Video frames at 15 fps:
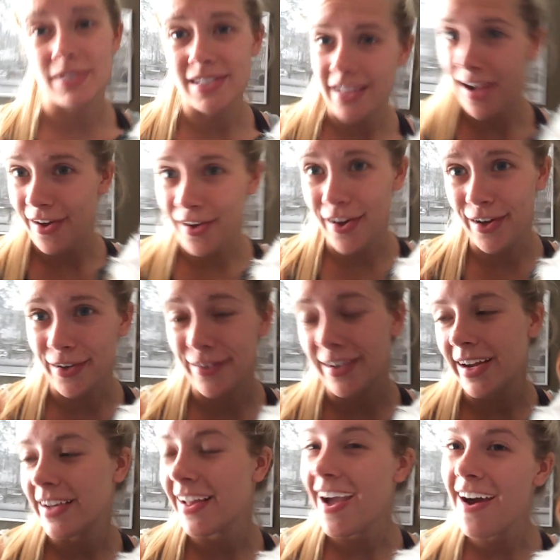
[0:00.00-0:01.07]
with Style Hall
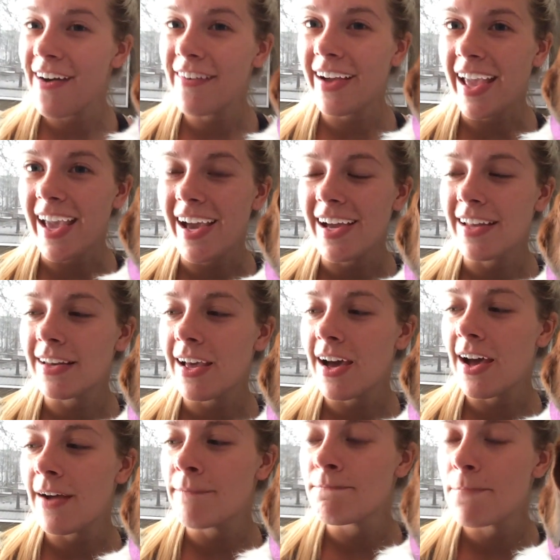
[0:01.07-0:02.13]
right now,
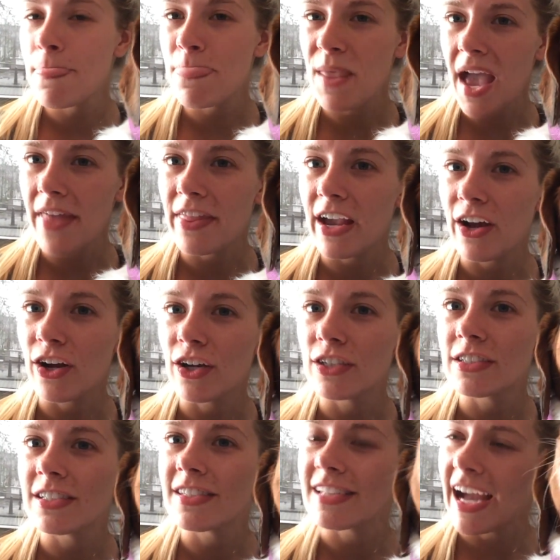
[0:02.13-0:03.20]
and yeah, they're
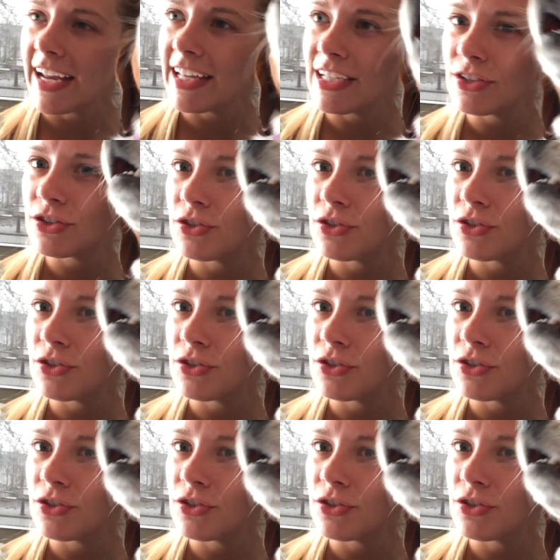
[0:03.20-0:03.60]
deciding